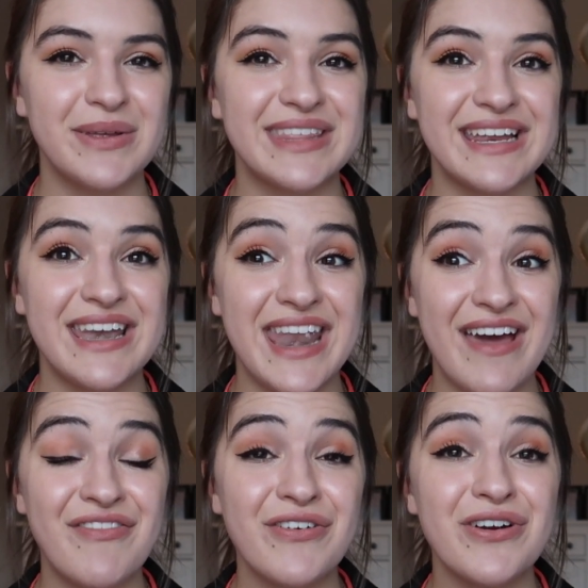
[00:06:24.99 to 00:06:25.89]
but they
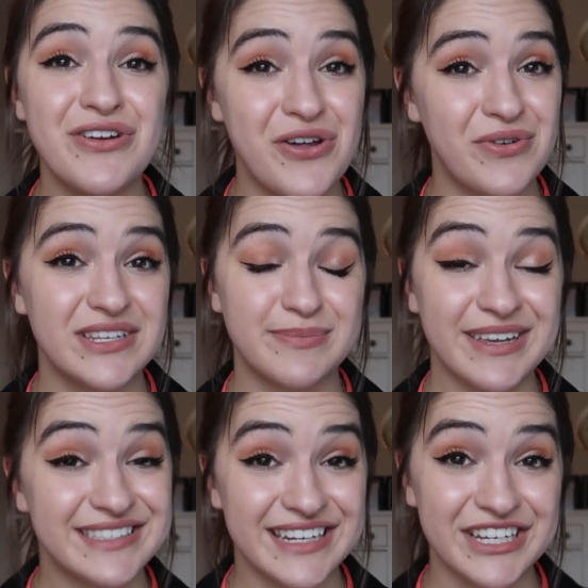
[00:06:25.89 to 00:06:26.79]
never notice
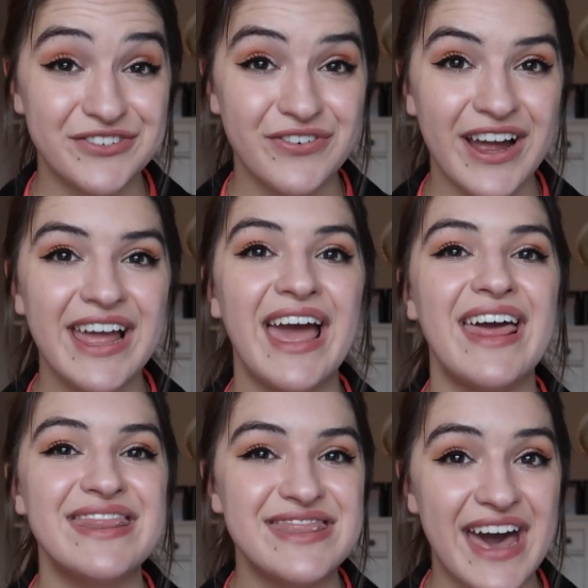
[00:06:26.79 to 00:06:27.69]
my stage fright,
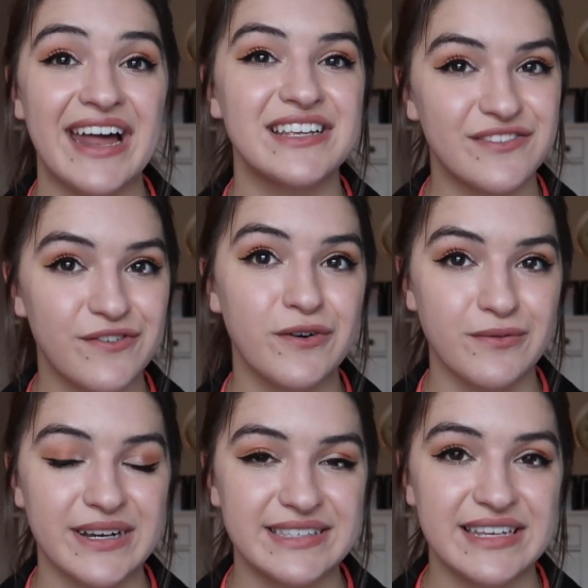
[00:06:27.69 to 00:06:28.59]
and that is for
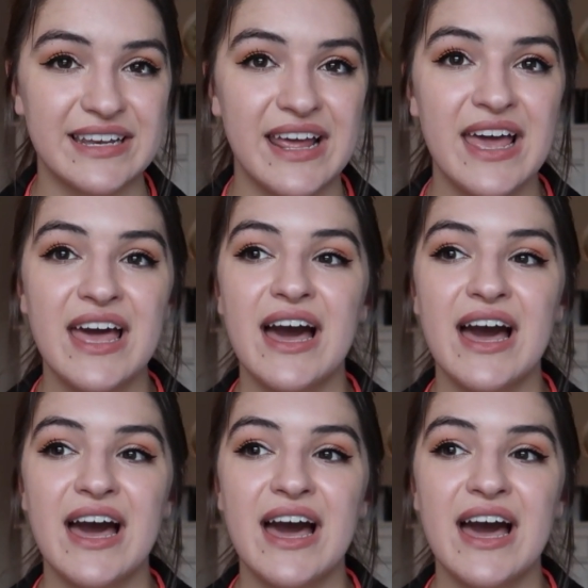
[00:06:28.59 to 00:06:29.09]
a reason.